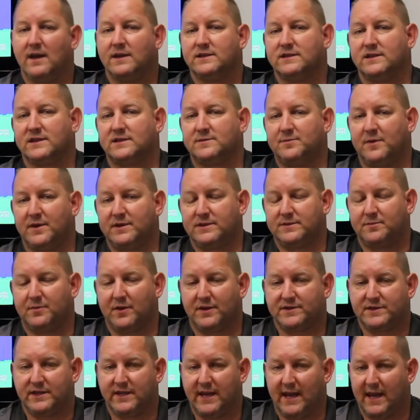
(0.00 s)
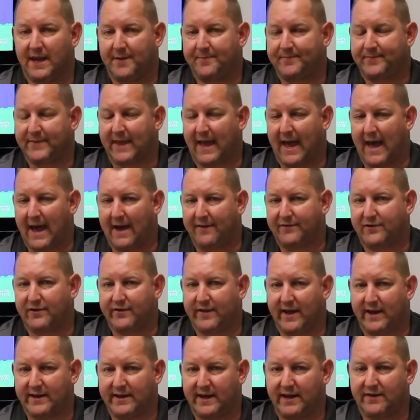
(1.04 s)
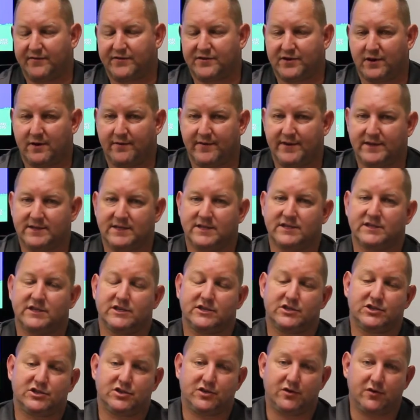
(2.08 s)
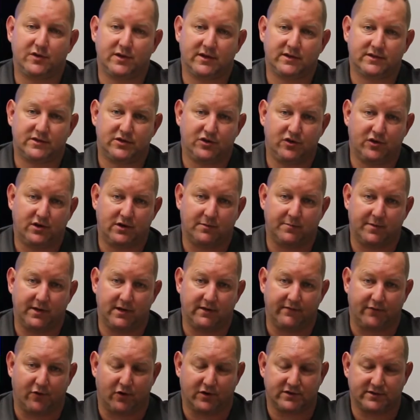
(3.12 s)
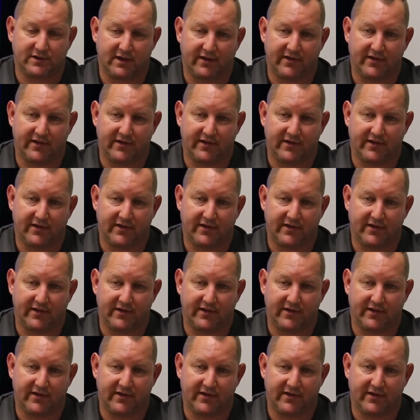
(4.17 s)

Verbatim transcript: six months plus a day after that date of service is the soonest you can be divorced.